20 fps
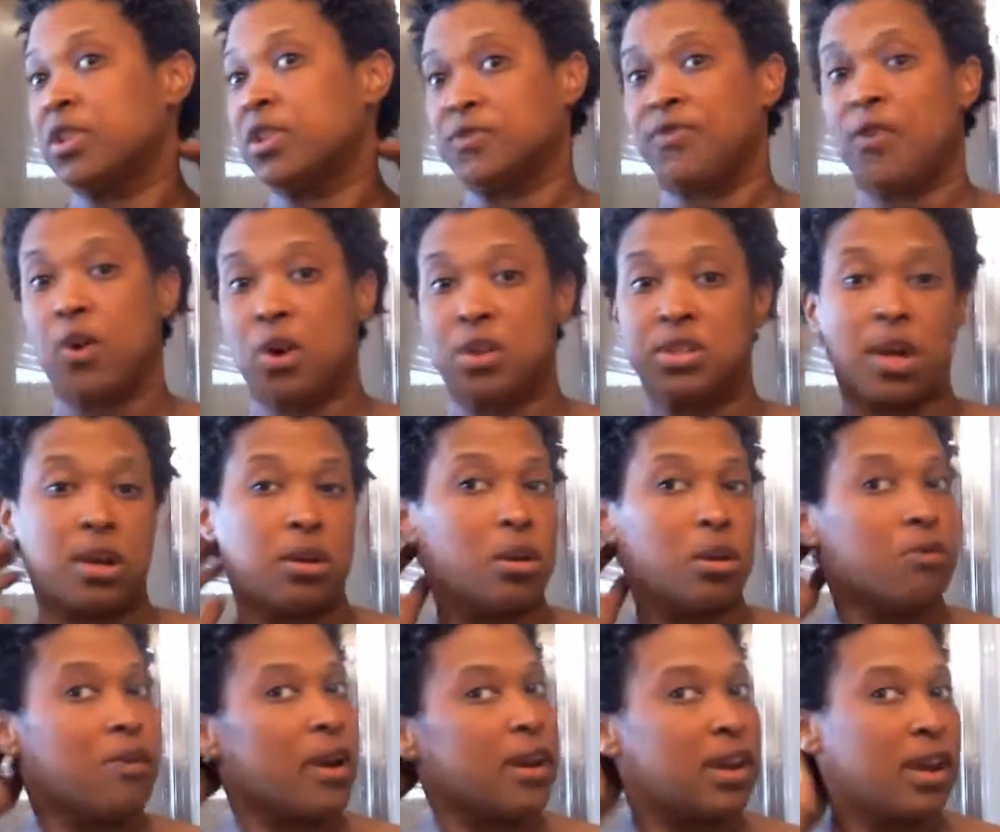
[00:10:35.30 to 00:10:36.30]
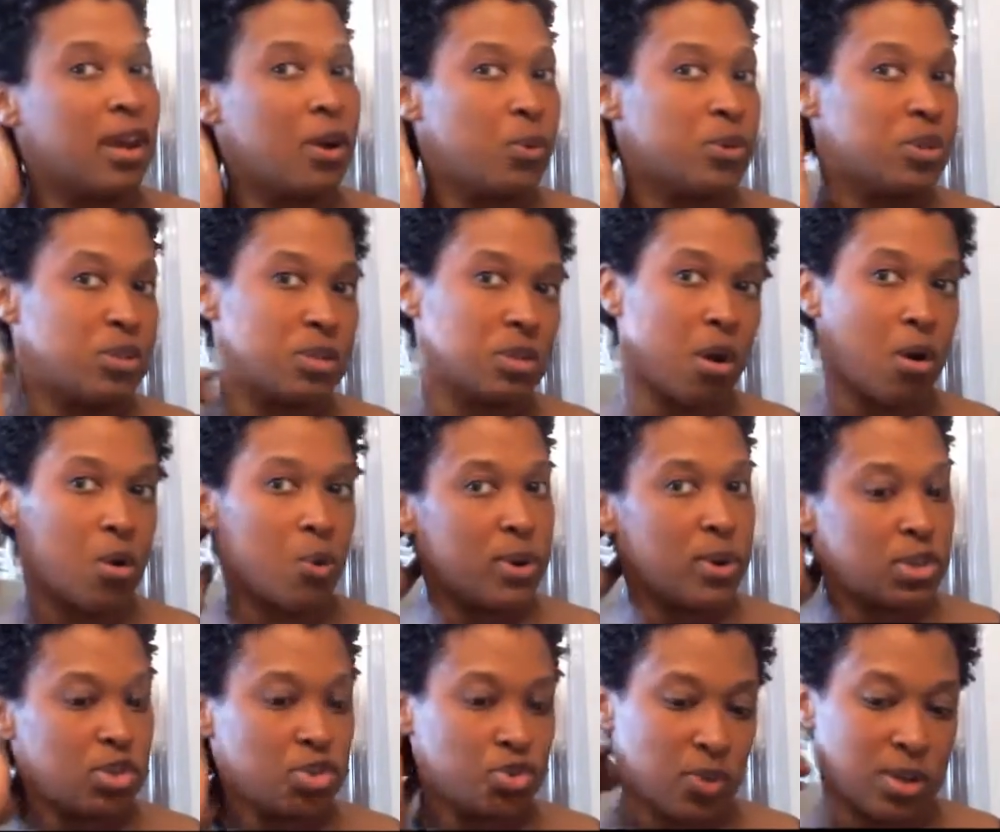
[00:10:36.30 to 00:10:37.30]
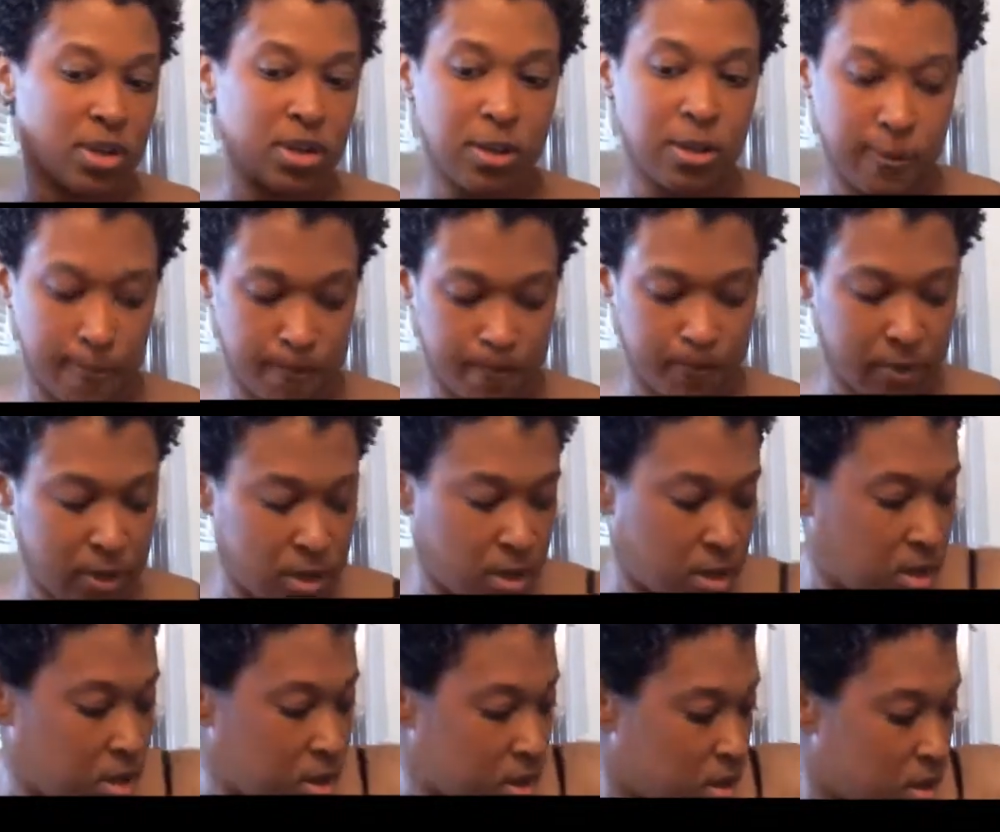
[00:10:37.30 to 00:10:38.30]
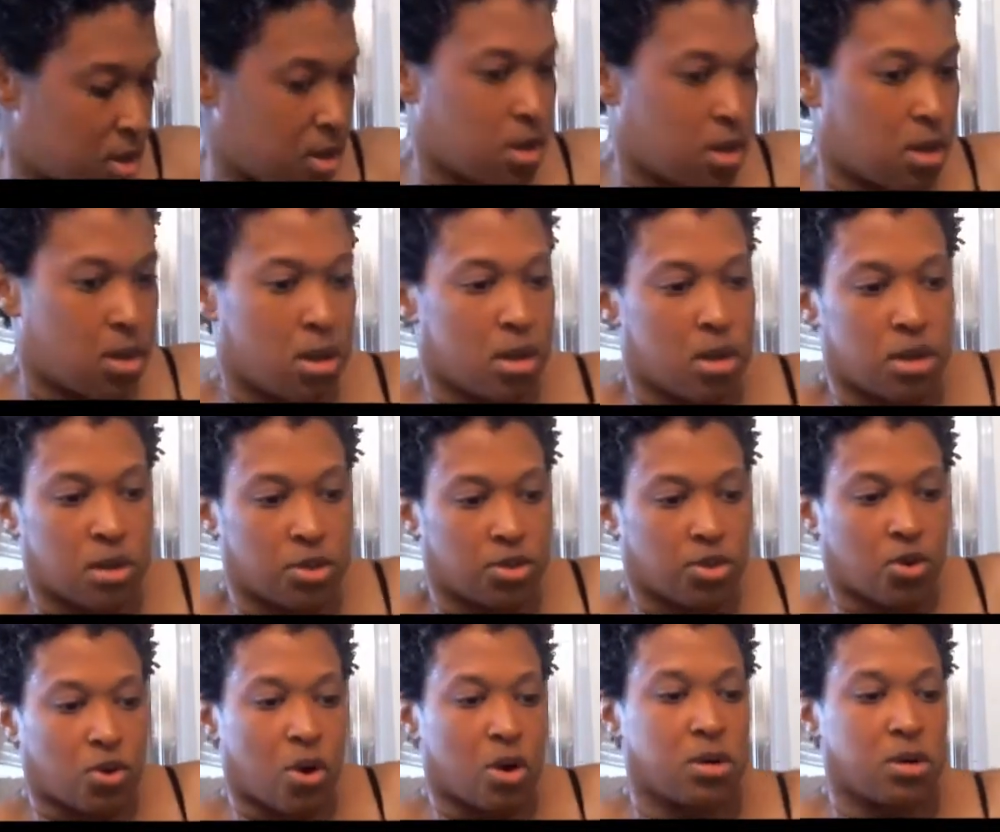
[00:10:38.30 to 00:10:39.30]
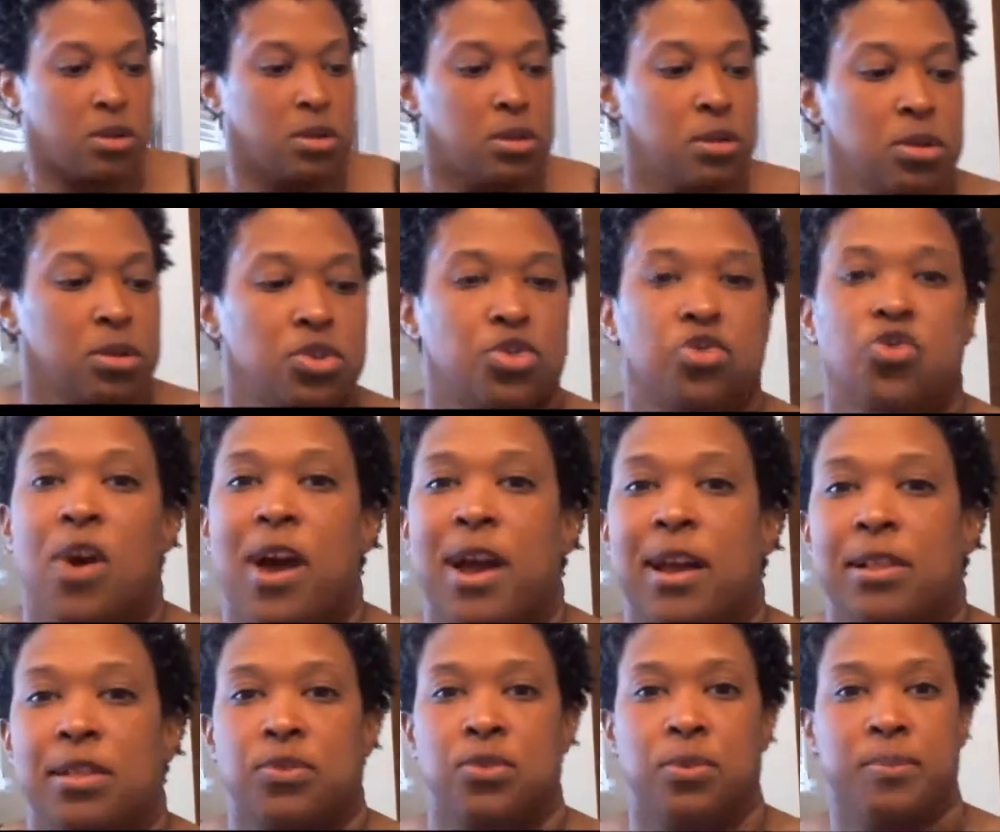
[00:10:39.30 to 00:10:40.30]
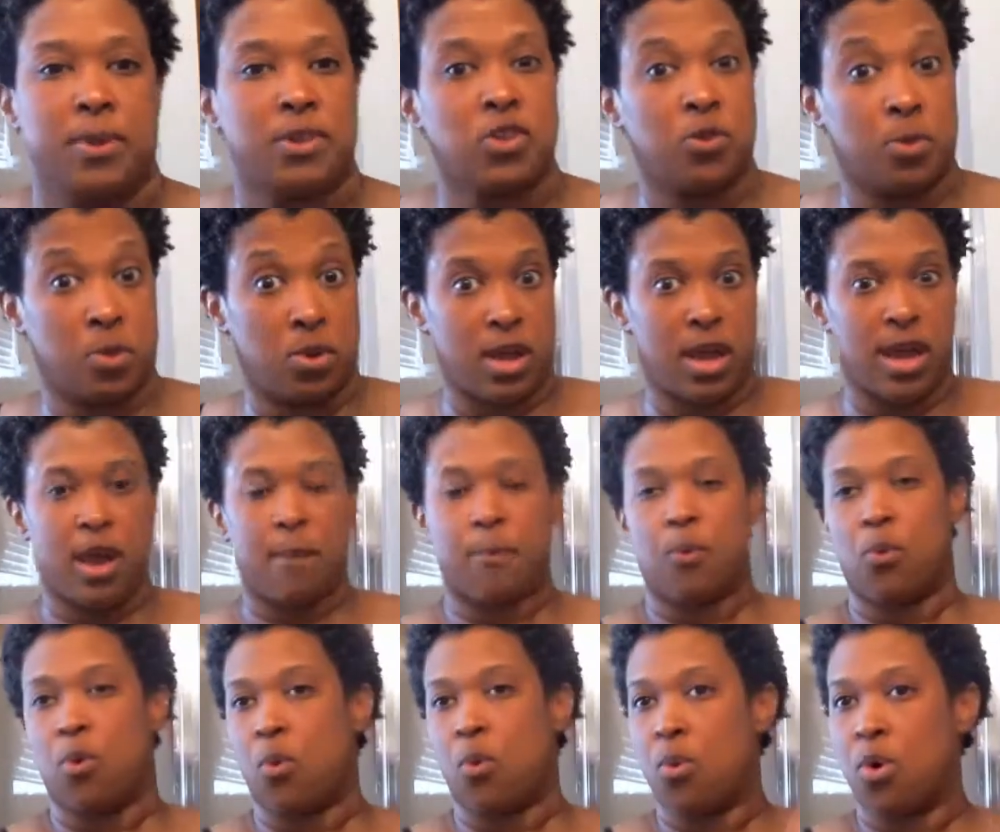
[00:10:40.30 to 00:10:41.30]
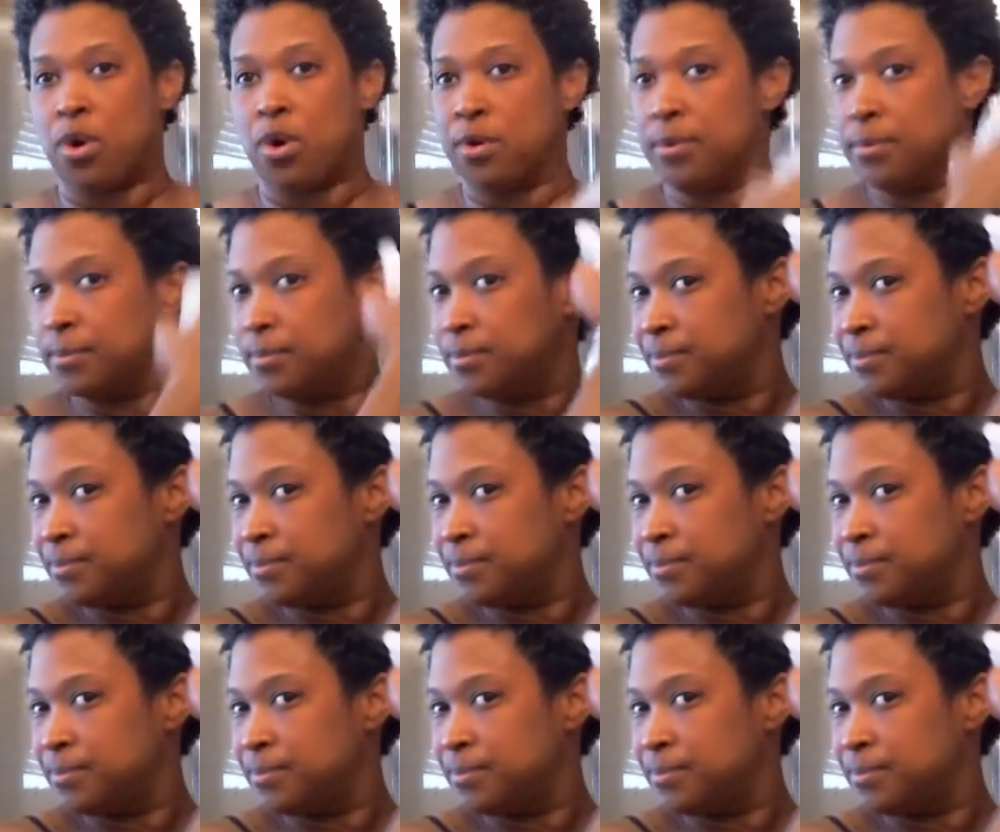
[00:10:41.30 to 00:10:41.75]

far as I know right now, it's always shrinking. Starting to dry a little bit, so I'm going to add more water.